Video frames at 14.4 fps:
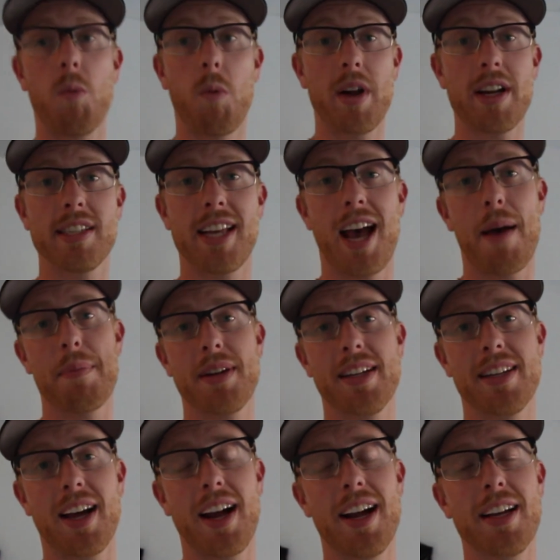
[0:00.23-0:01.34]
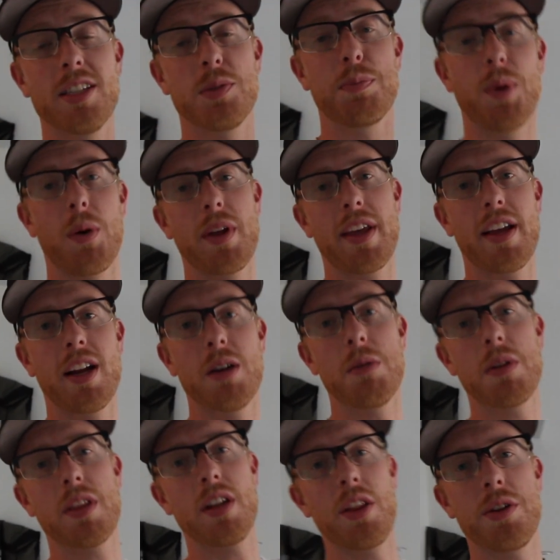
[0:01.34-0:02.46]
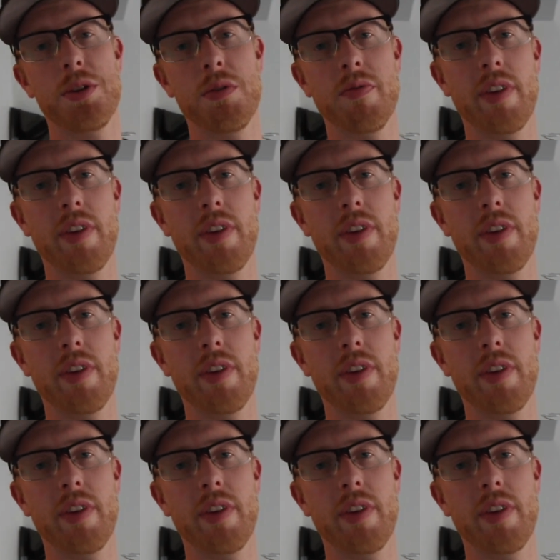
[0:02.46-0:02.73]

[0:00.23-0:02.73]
What is happening, guys? Brody here with another new